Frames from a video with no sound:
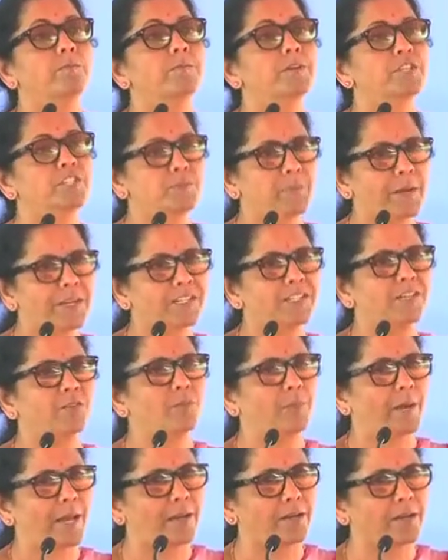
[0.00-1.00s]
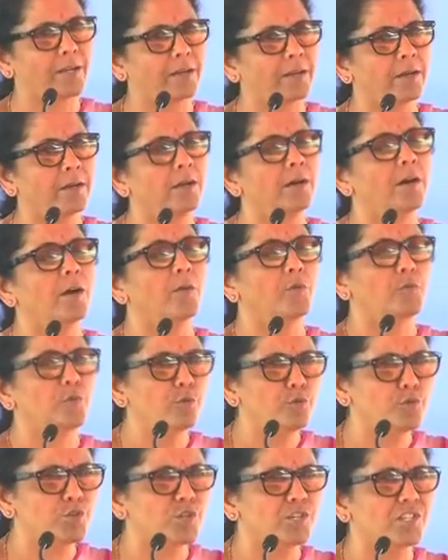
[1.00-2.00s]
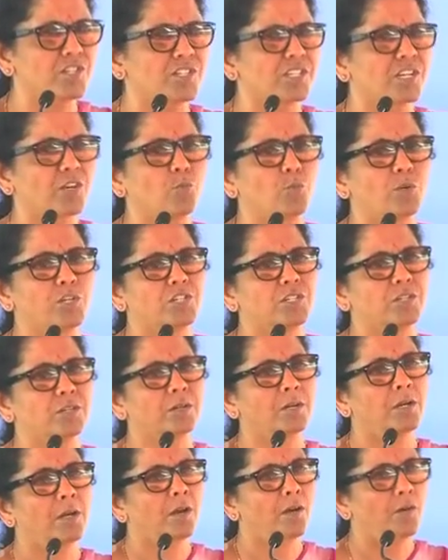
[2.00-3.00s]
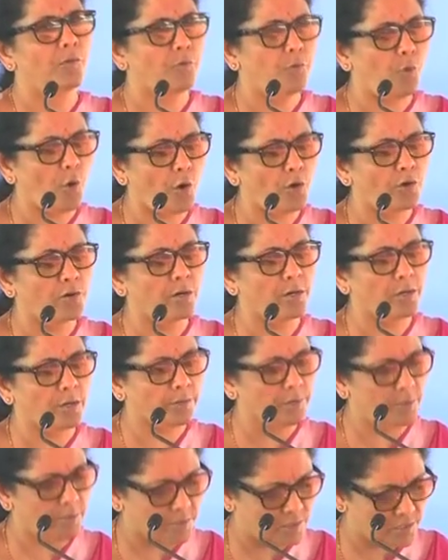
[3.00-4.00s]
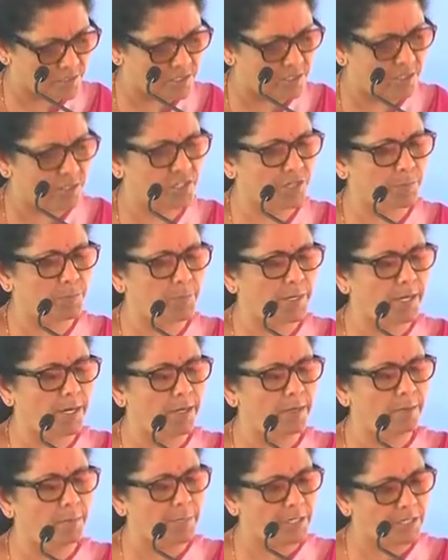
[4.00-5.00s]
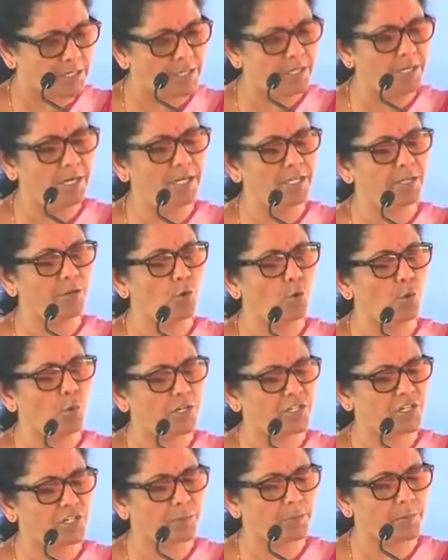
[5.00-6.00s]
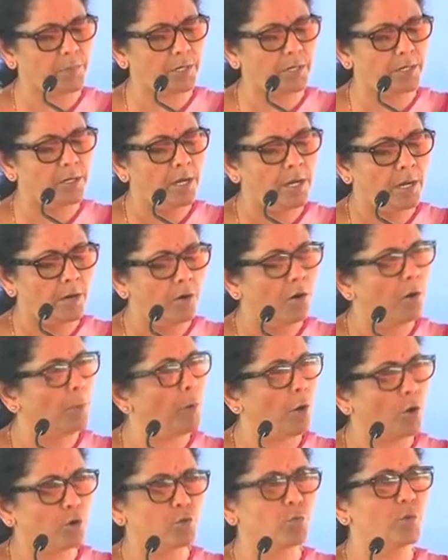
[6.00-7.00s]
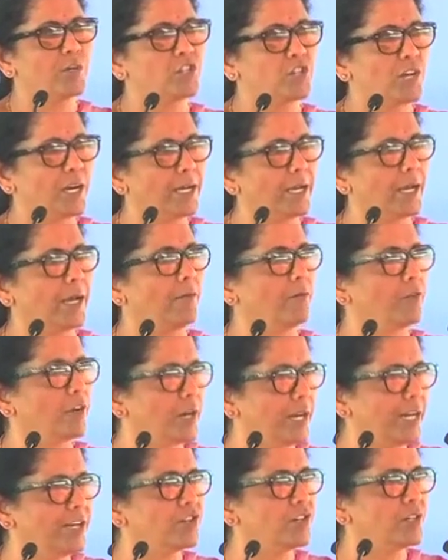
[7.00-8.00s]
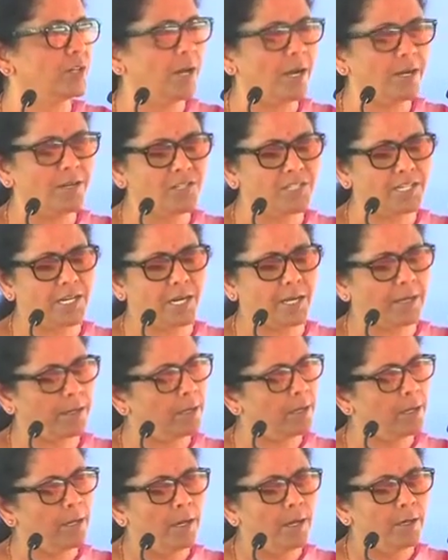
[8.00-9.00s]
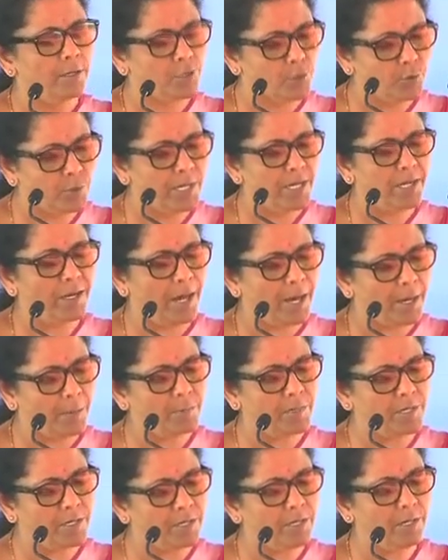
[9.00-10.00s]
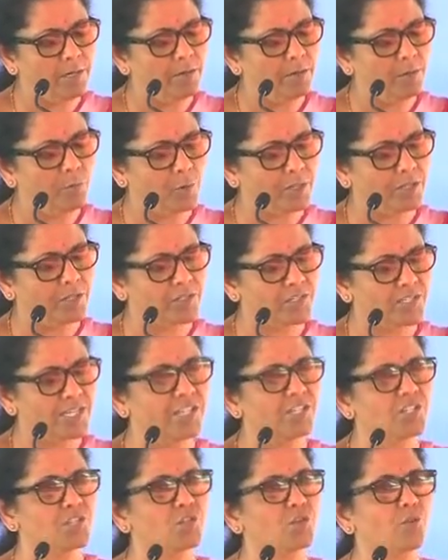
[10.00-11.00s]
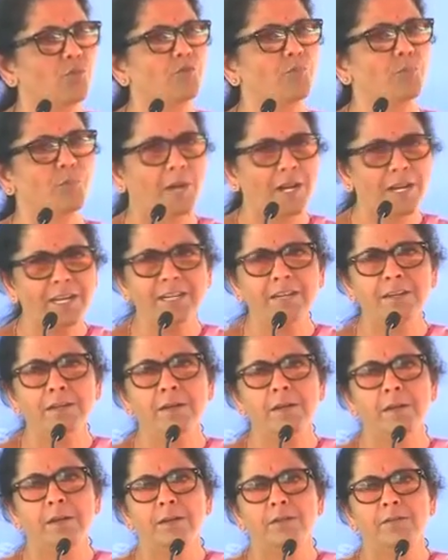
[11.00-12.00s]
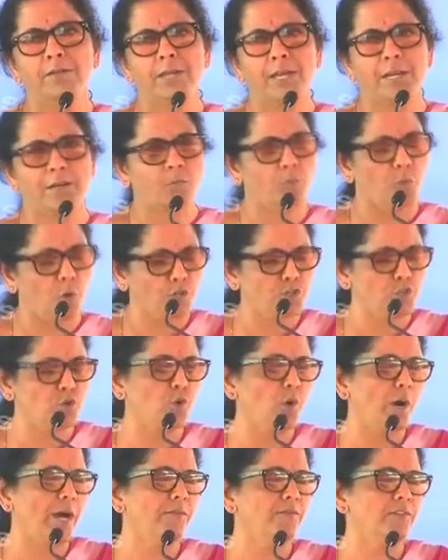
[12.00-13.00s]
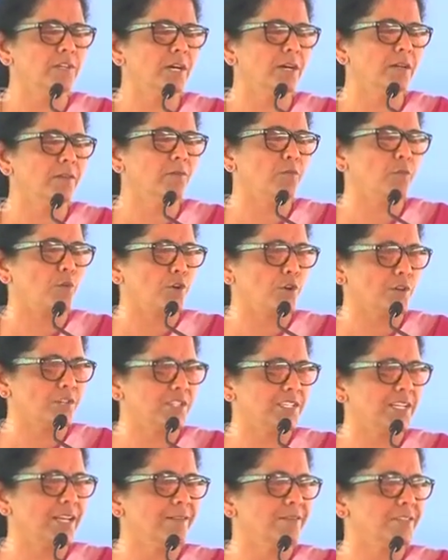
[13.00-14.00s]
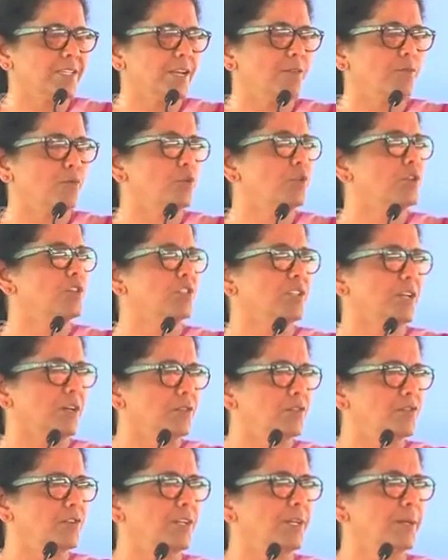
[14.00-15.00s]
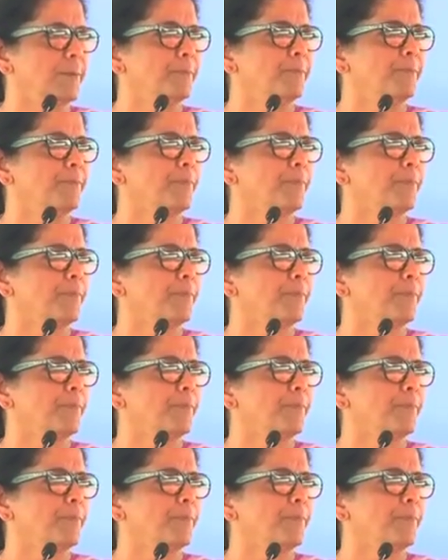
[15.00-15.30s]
perspective planning, a futuristic vision for the shipyard, particularly the Goa Shipyard, about which I have great regards. And today I'm here with a sense of pride that what you have done for yourselves and for this country,